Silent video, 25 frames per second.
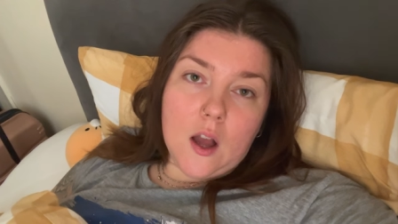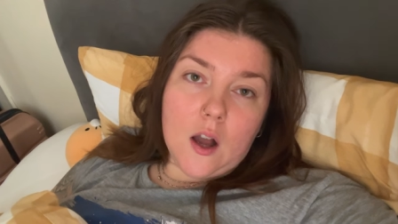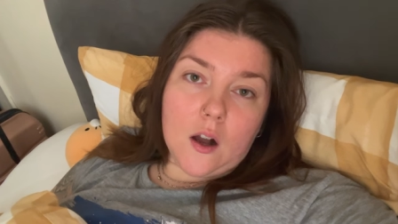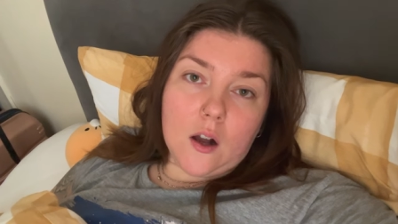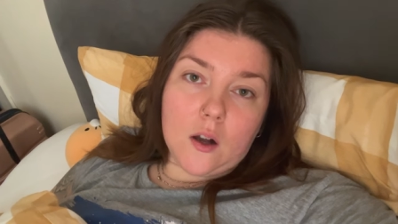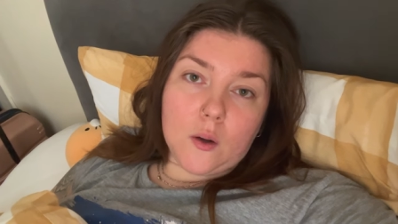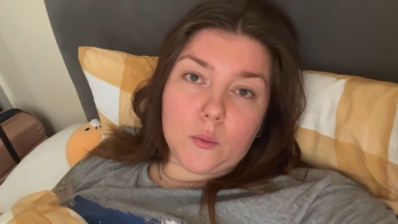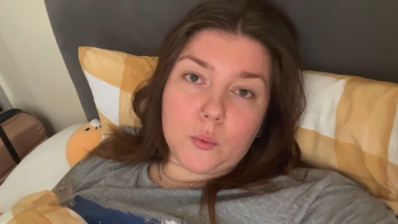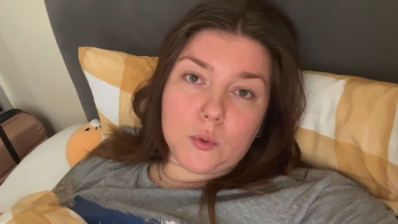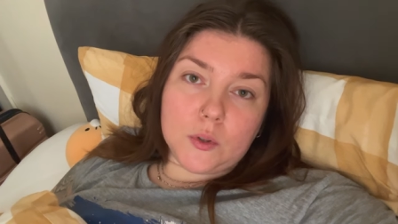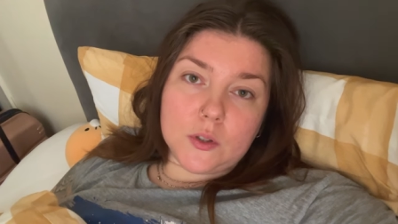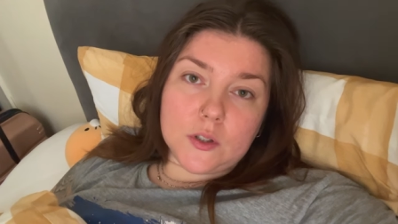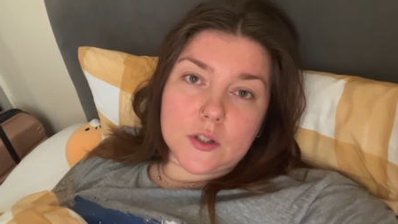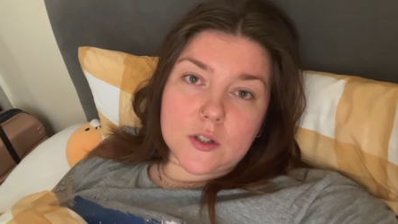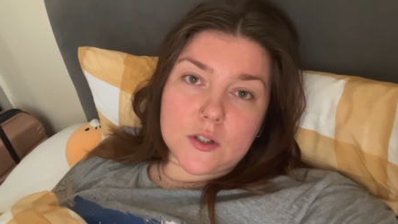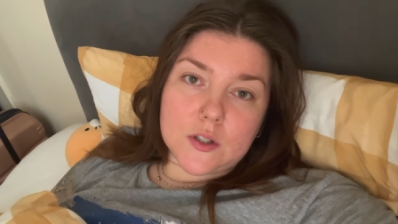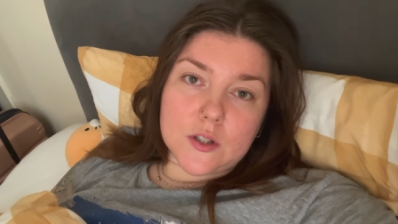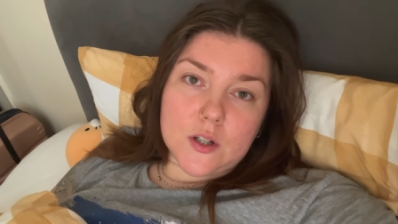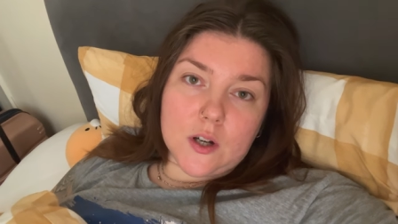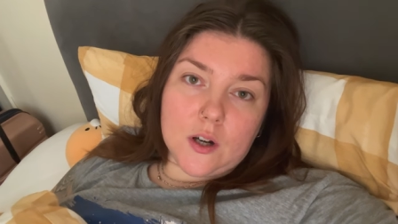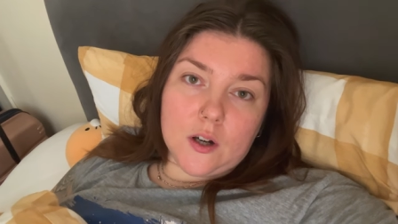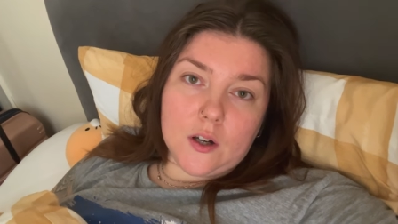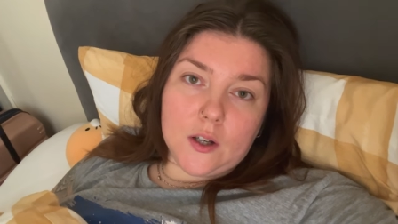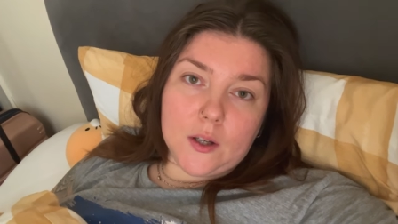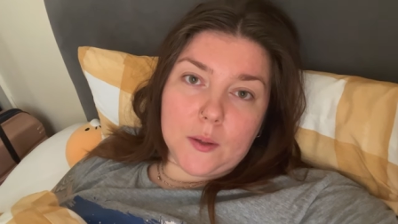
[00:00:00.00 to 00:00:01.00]
I Wanna
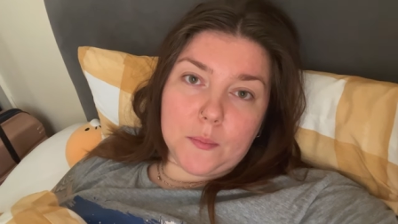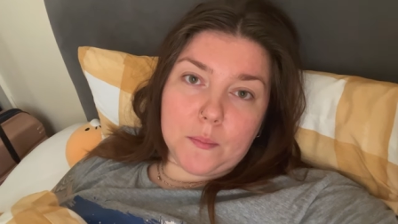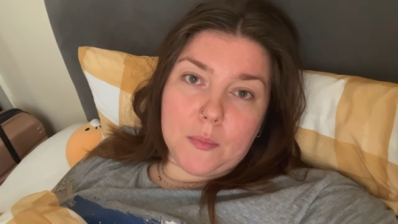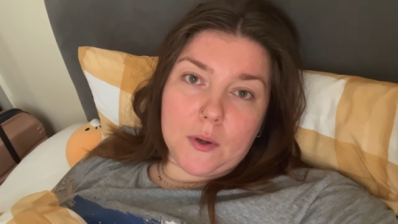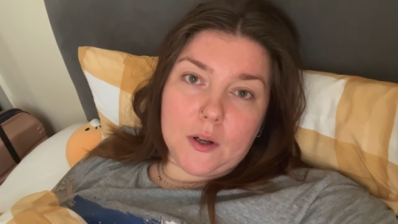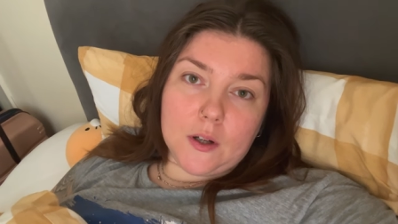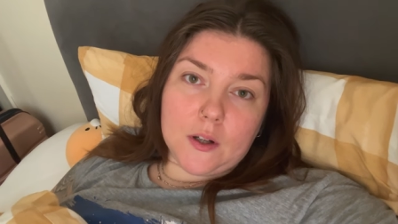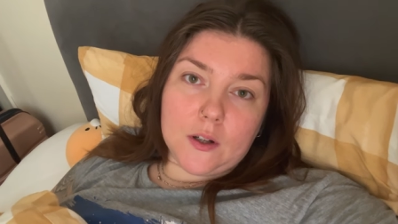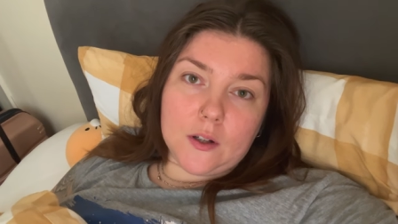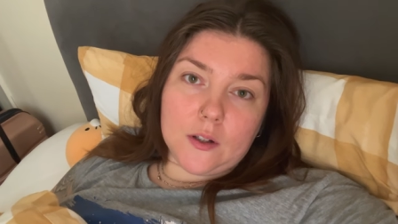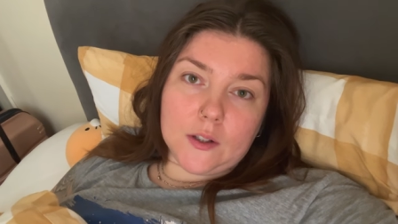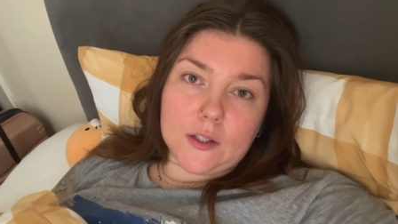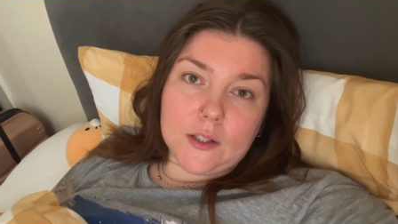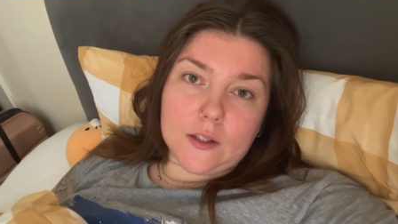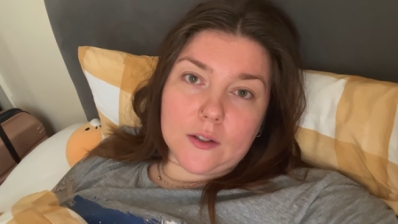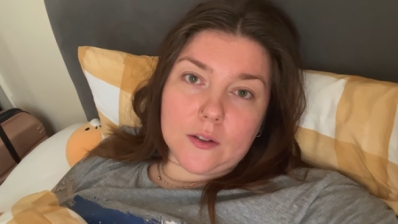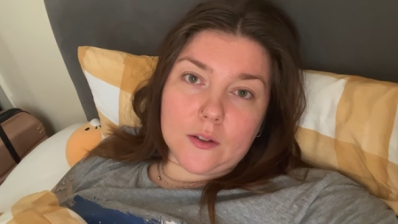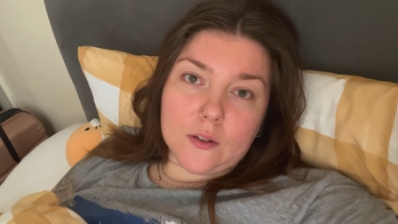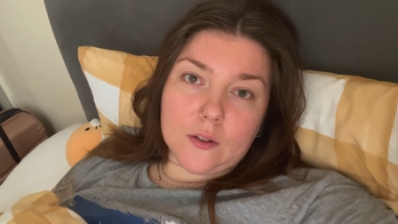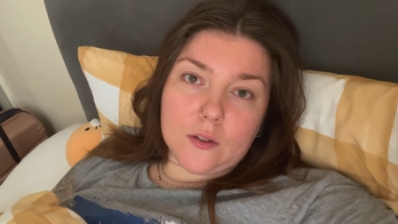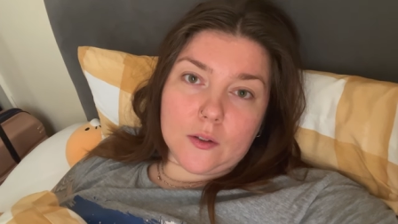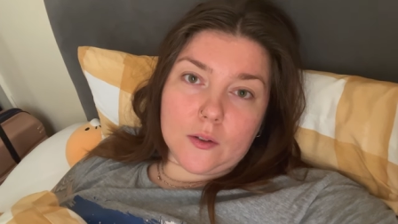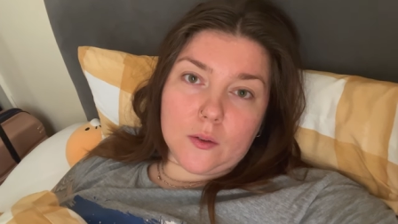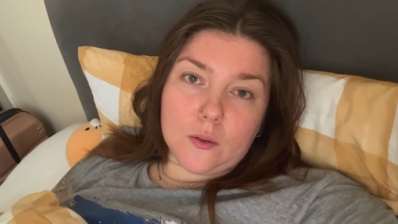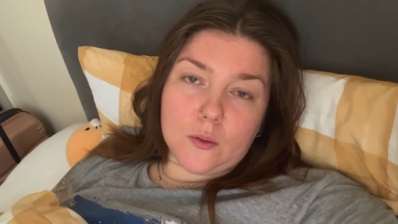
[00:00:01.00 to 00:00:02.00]
Die by
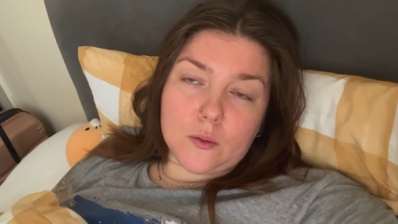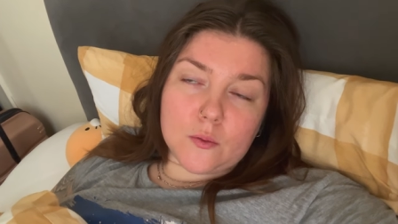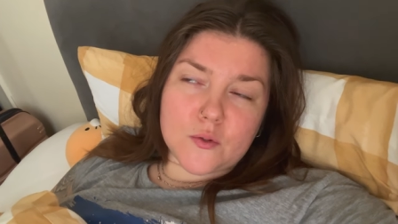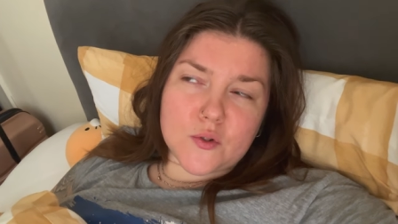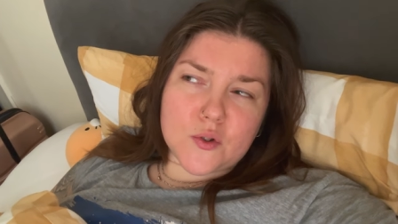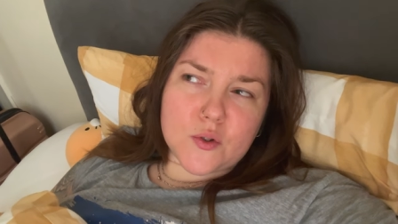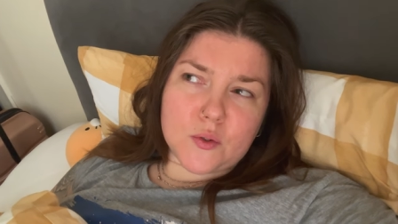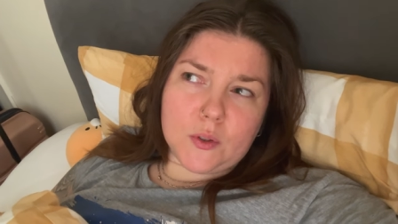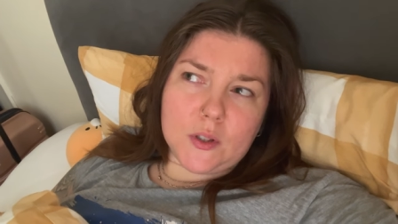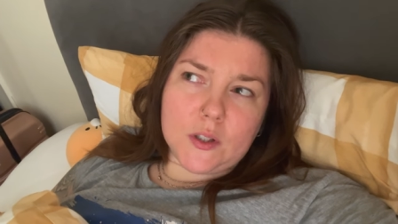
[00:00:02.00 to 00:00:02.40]
also